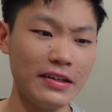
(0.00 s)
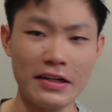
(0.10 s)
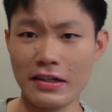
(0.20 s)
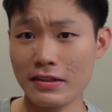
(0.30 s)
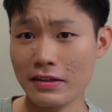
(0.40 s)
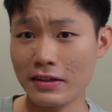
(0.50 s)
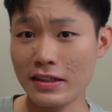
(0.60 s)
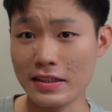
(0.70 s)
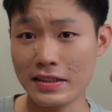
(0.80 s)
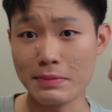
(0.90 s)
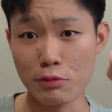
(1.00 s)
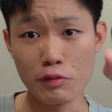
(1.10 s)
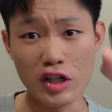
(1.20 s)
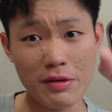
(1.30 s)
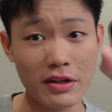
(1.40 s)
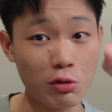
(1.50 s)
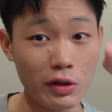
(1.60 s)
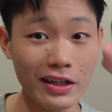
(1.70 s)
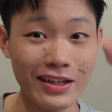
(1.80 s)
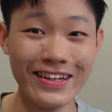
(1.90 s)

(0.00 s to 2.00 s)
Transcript: Yeah, this is a boomerang, by the way.